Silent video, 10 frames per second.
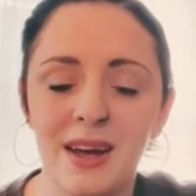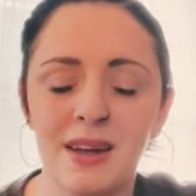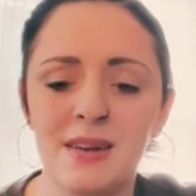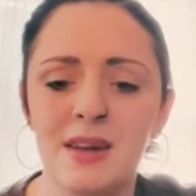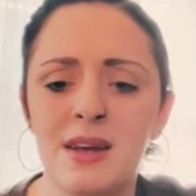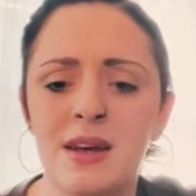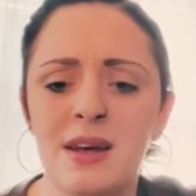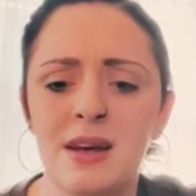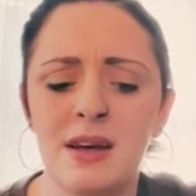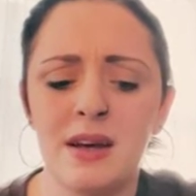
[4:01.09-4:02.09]
And
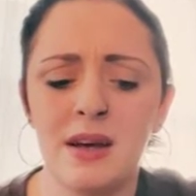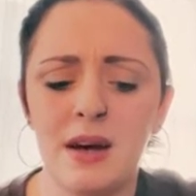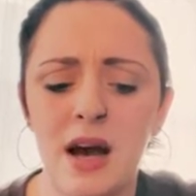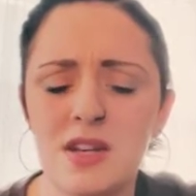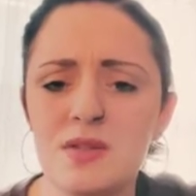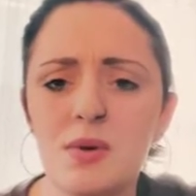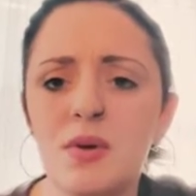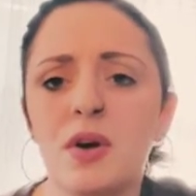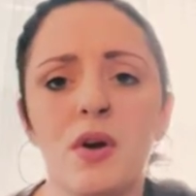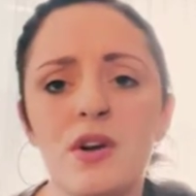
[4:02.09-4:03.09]
I just want
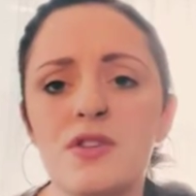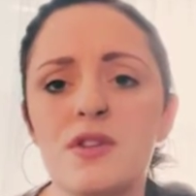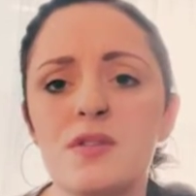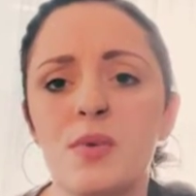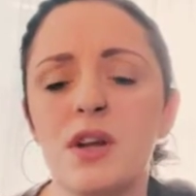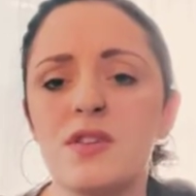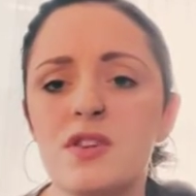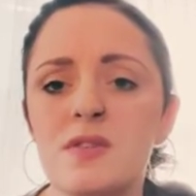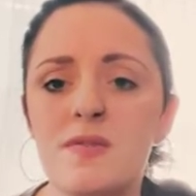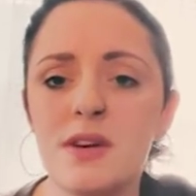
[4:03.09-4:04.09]
to encourage you this morning to
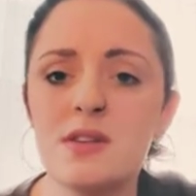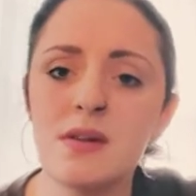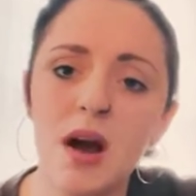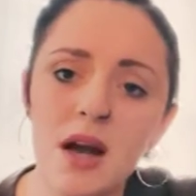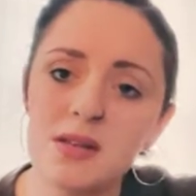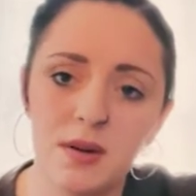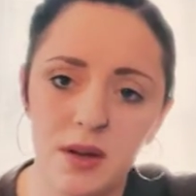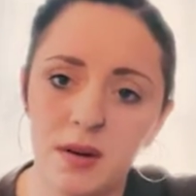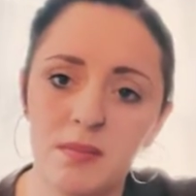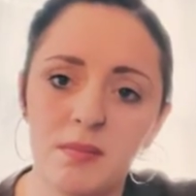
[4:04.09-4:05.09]
just fix your eyes on
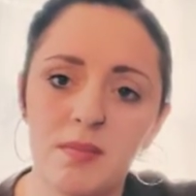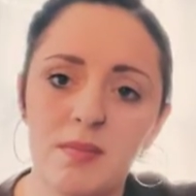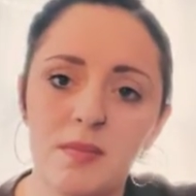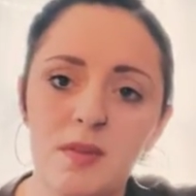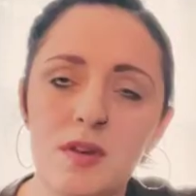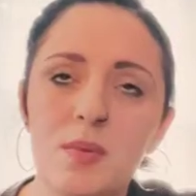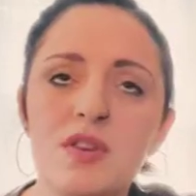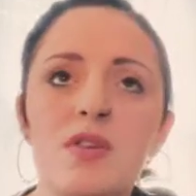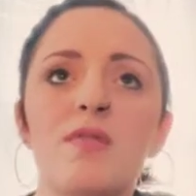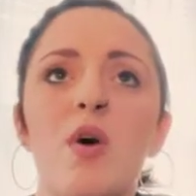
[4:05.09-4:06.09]
him, to
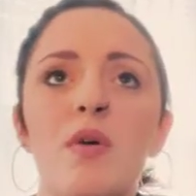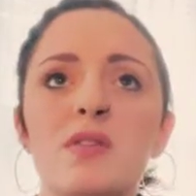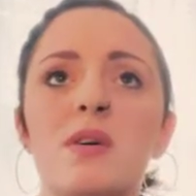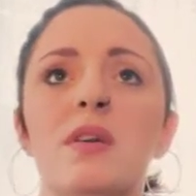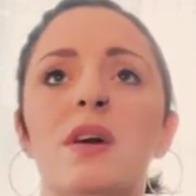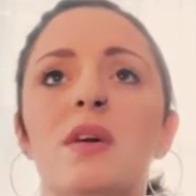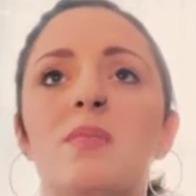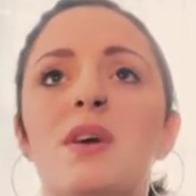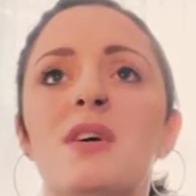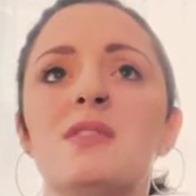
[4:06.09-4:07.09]
put your focus on
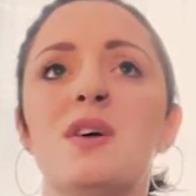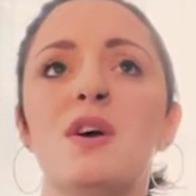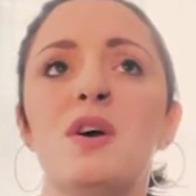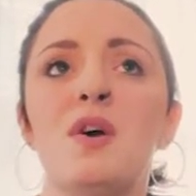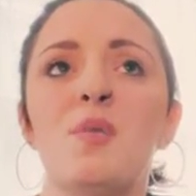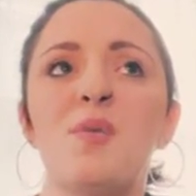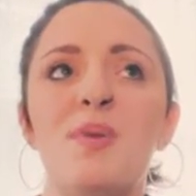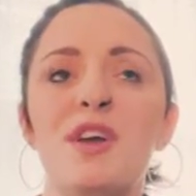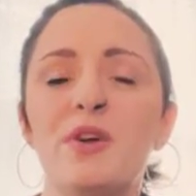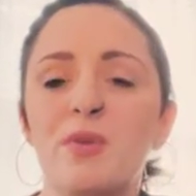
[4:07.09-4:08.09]
him, because when
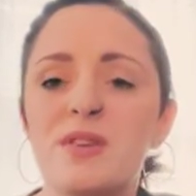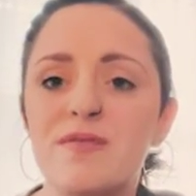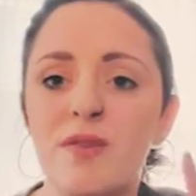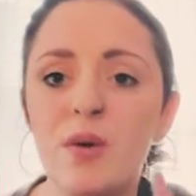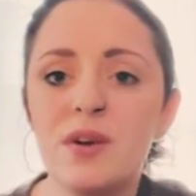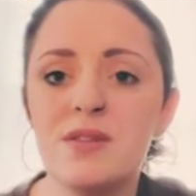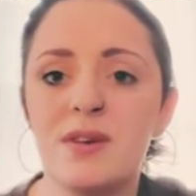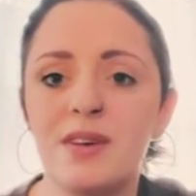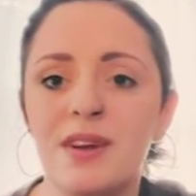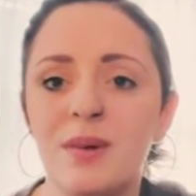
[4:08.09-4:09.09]
Peter was focused
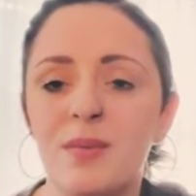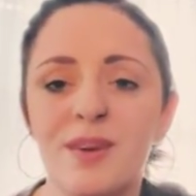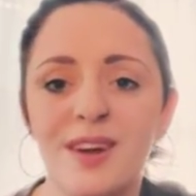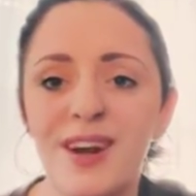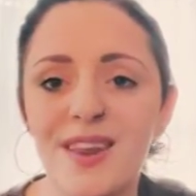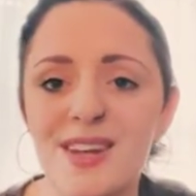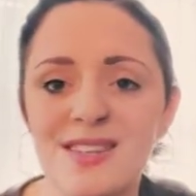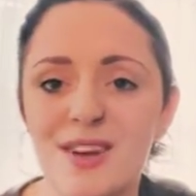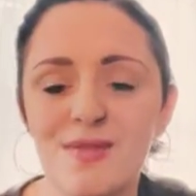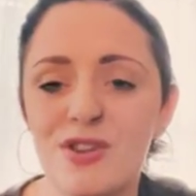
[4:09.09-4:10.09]
on him, none of that
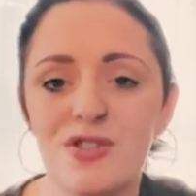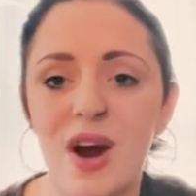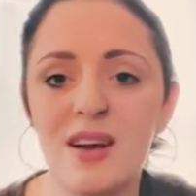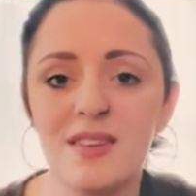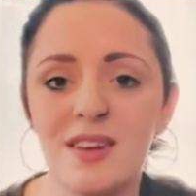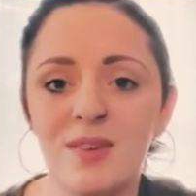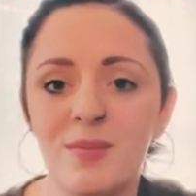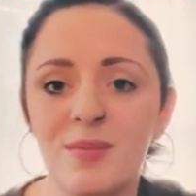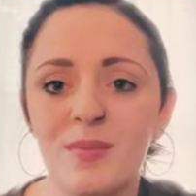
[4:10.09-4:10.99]
stuff distracted him